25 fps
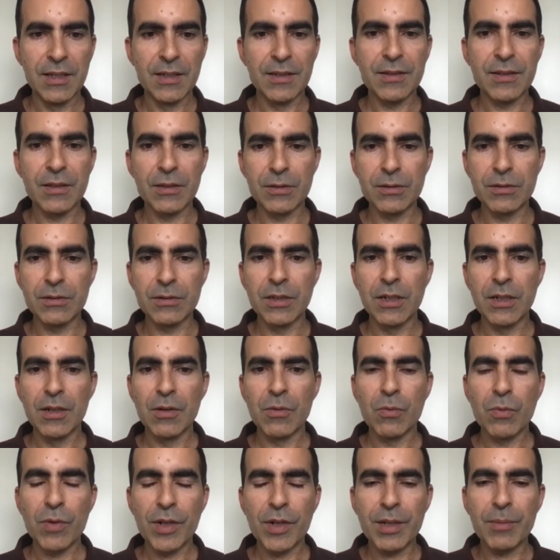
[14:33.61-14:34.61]
So
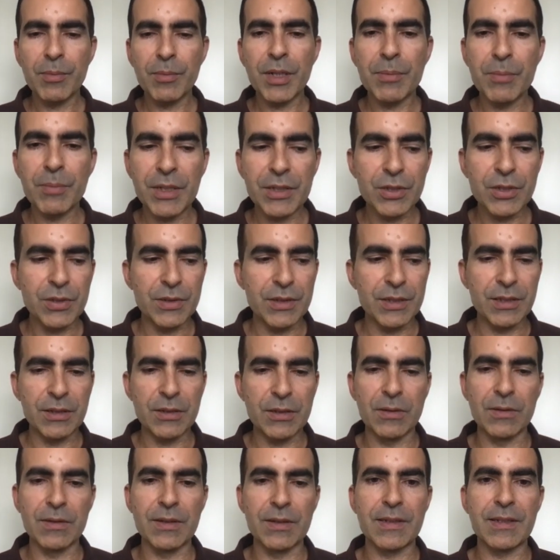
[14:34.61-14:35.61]
why am I mentioning
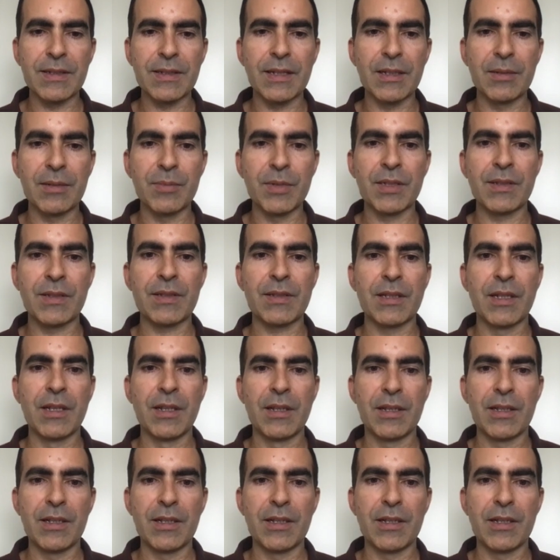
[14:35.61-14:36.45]
all these elements?